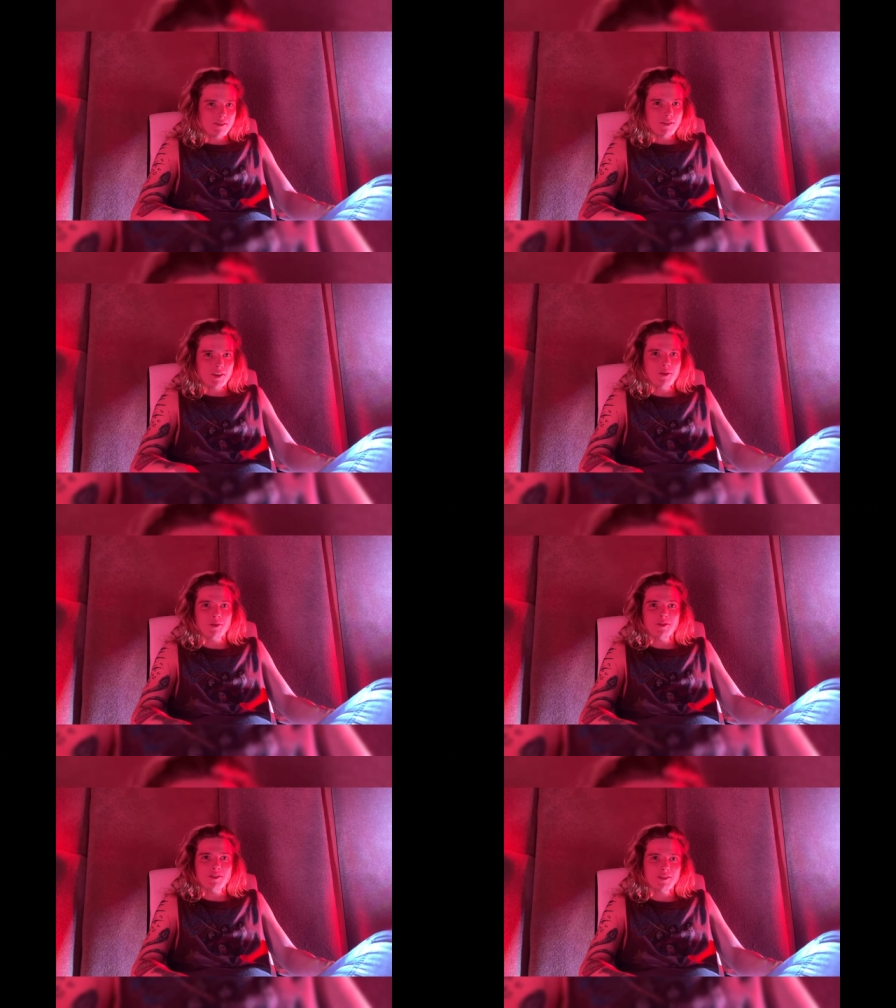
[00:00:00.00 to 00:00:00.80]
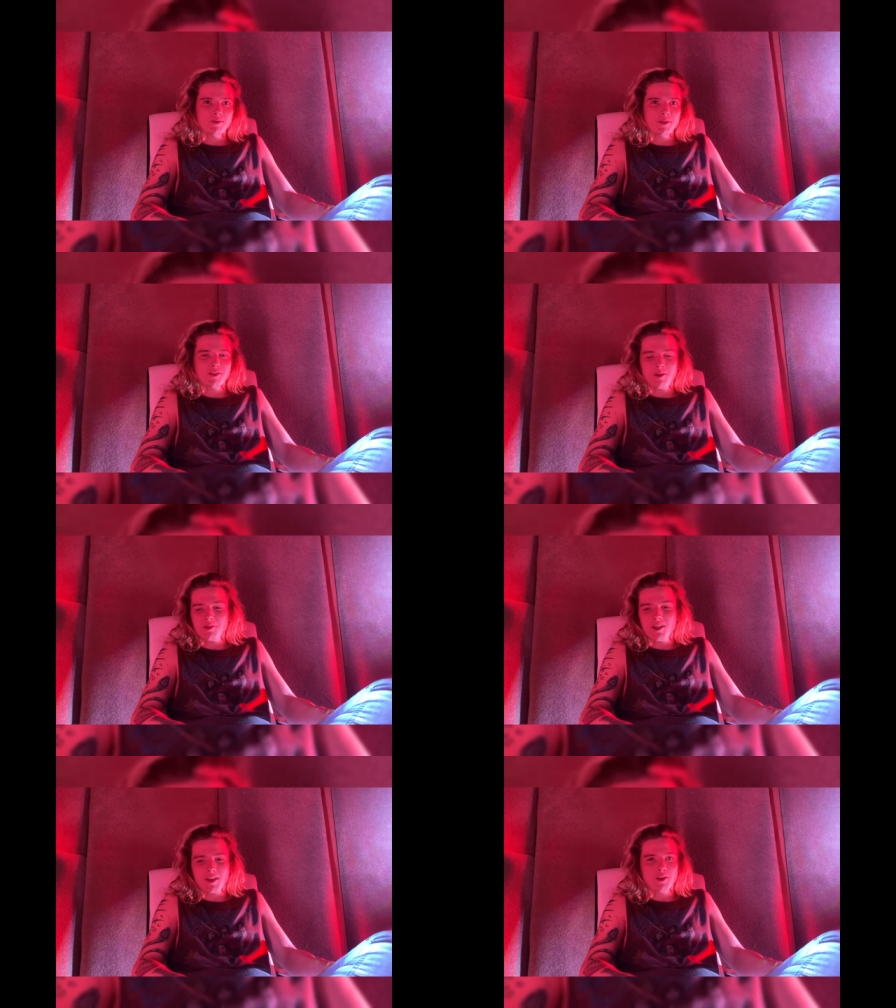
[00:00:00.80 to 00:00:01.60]
the coolest. We thought
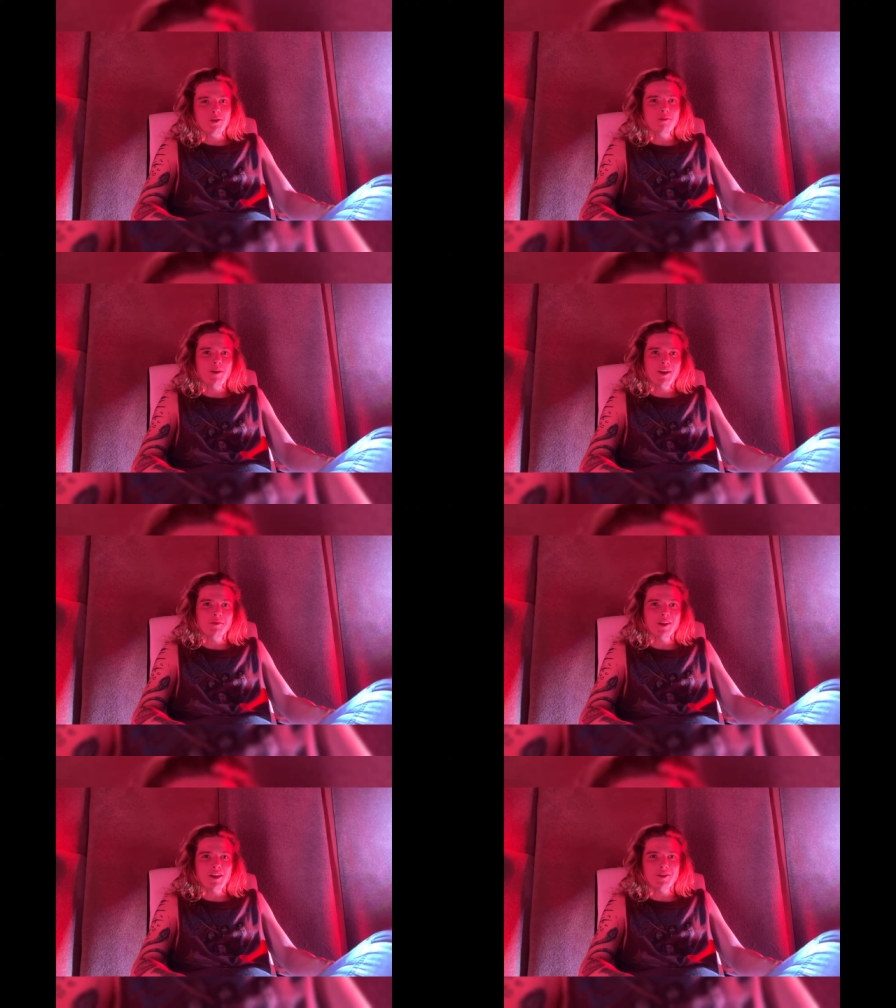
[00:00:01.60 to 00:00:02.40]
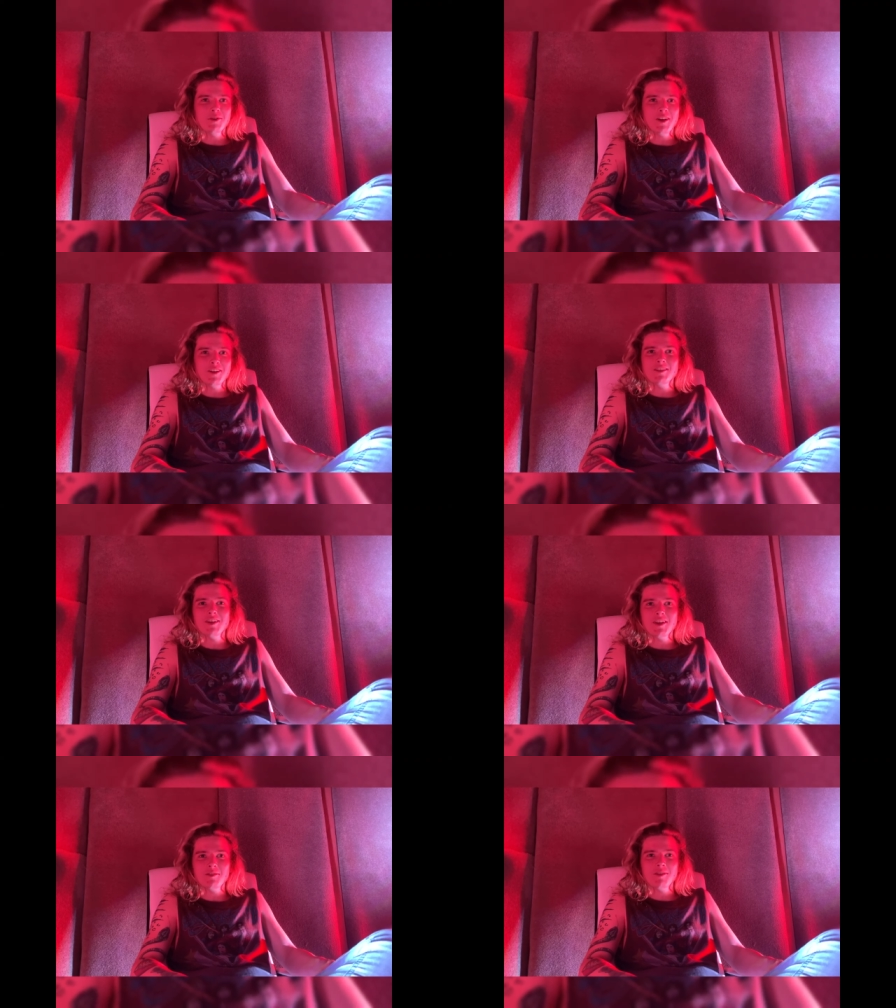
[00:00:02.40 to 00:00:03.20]
we hit a gold mine with that low down and
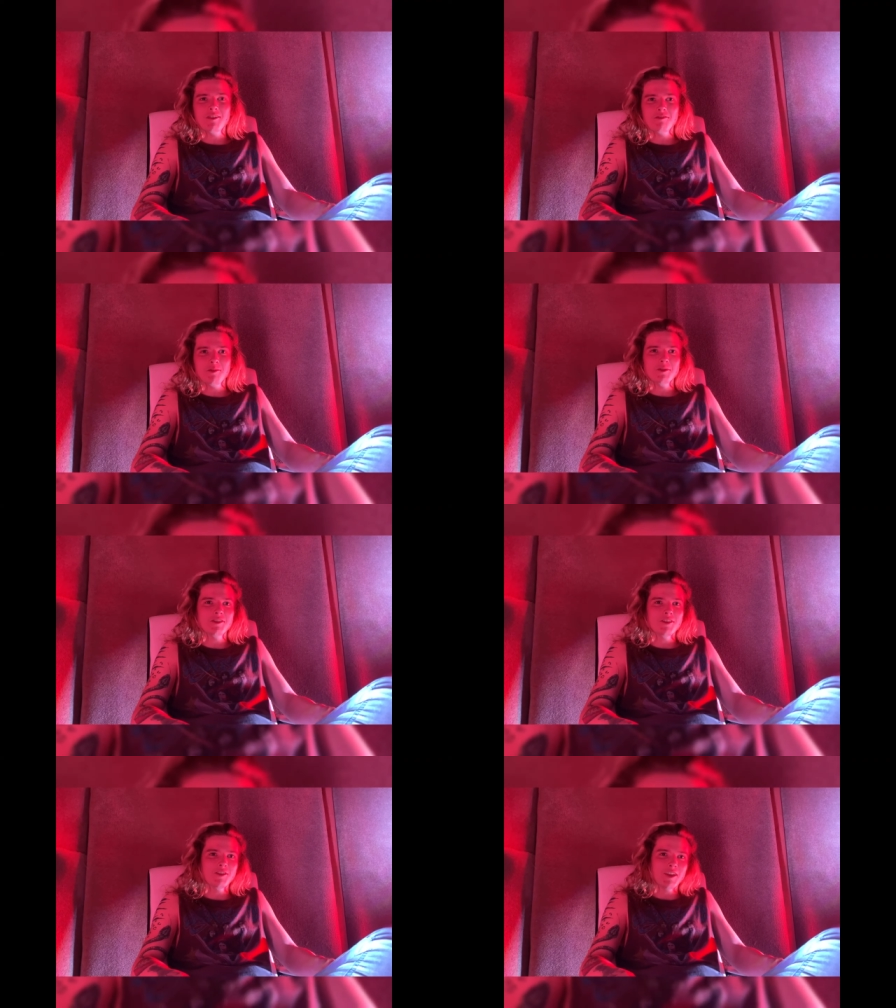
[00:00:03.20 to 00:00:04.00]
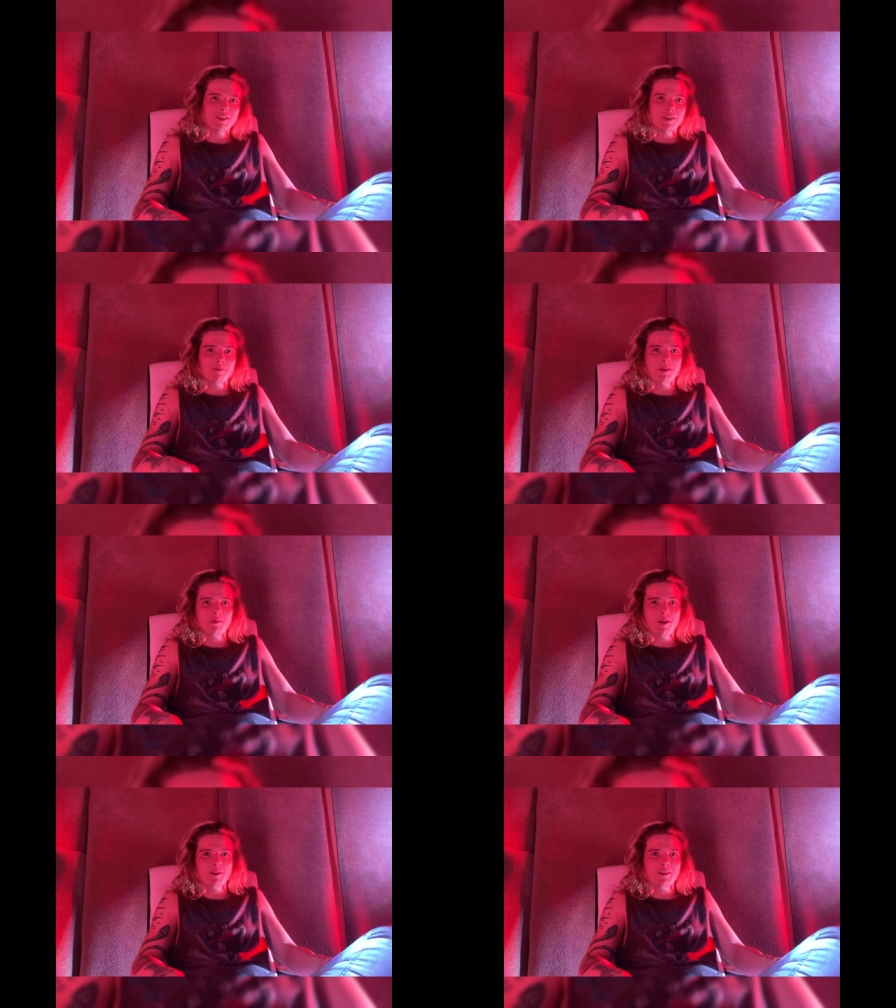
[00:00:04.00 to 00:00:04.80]
dirty riff. We were still like jumping
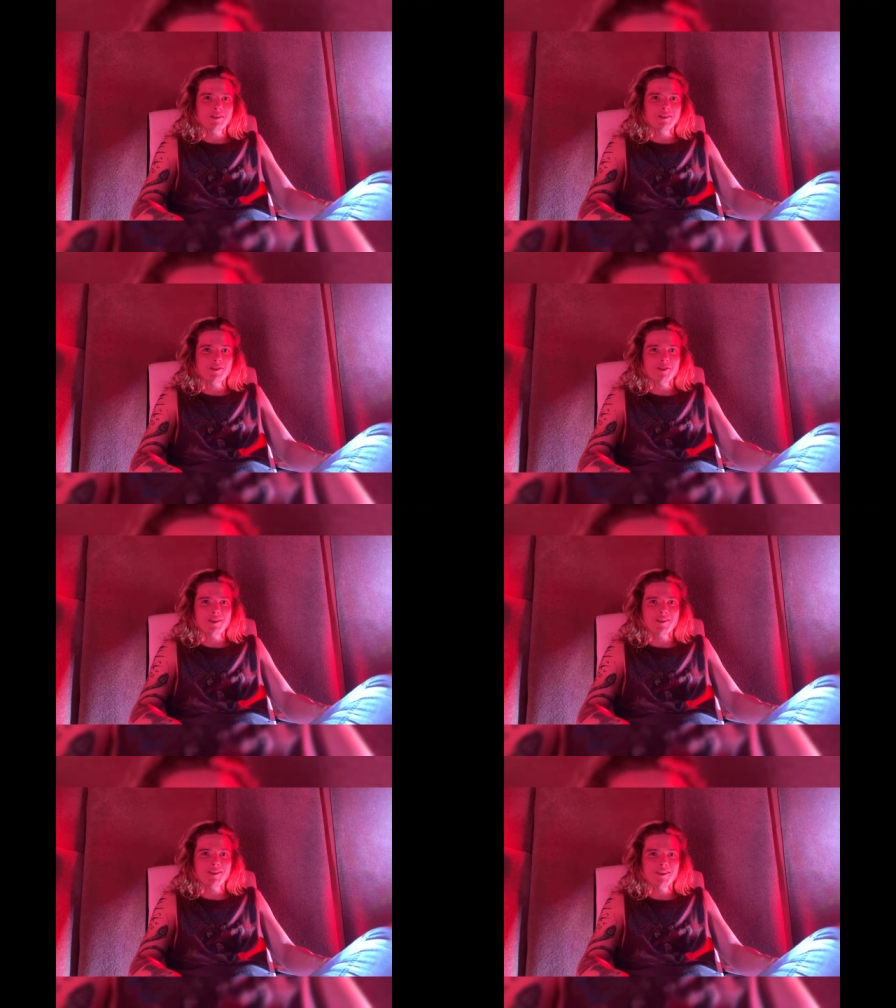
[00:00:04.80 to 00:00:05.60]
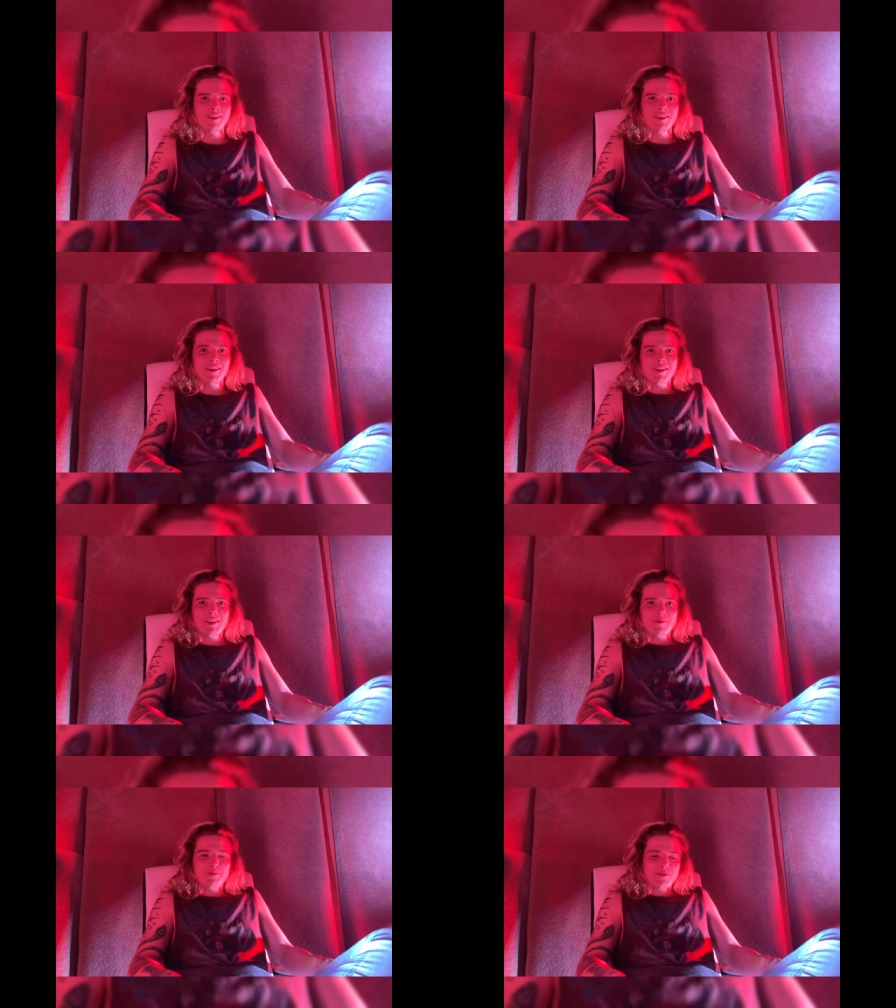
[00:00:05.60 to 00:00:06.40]
about listening to it. So
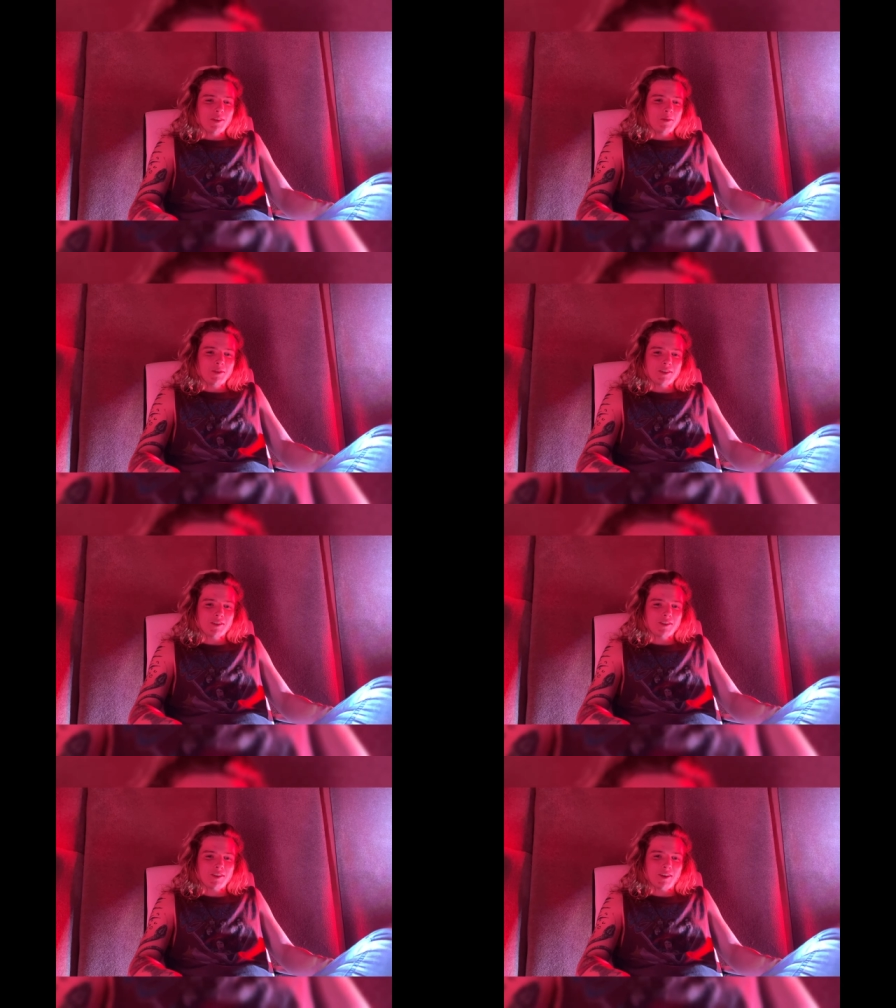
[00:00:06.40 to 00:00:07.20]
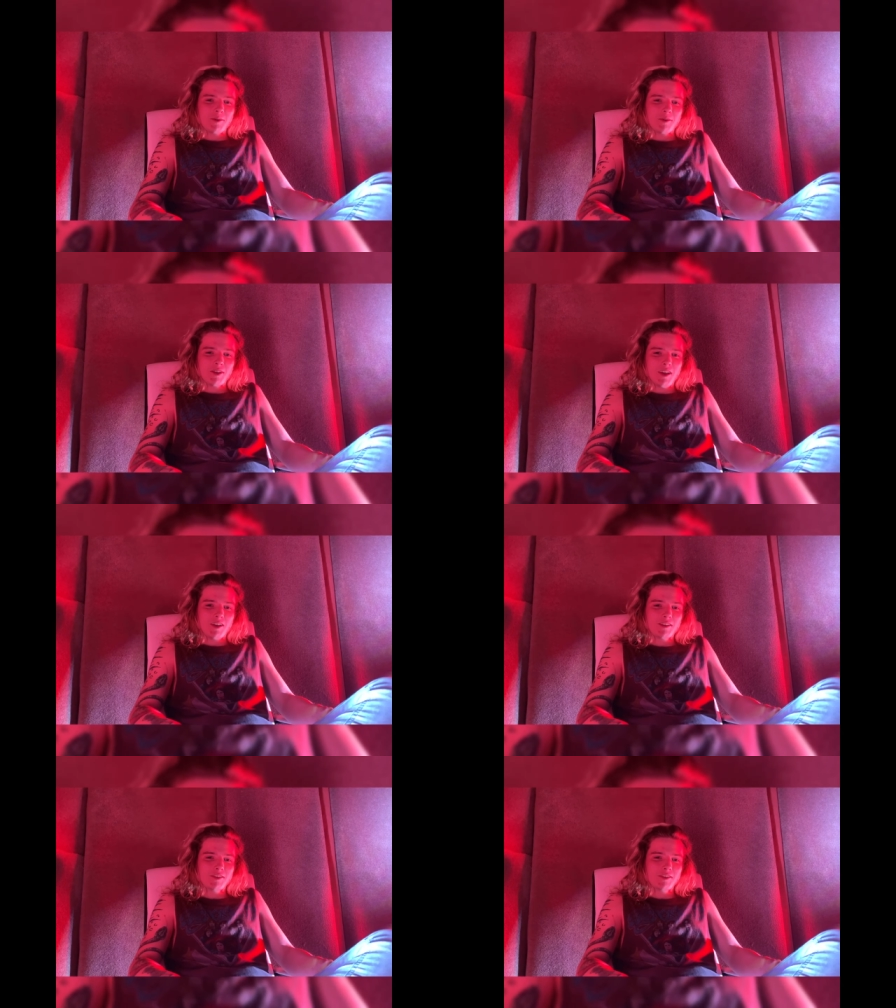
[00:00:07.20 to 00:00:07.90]
we just you know, we're like